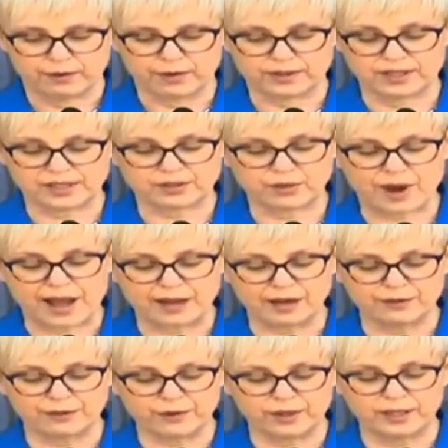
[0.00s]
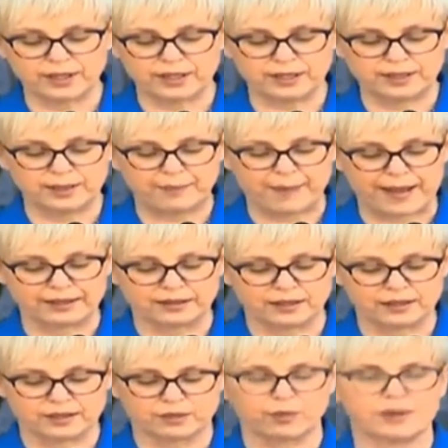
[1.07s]
For the struggle for the
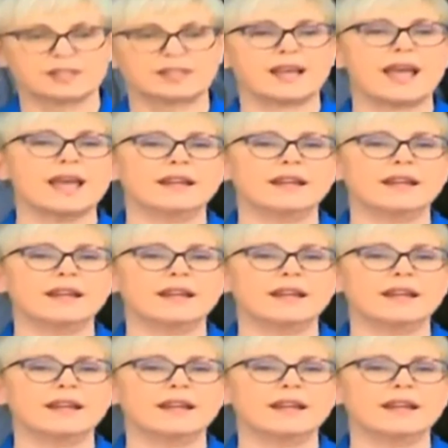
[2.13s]
independence was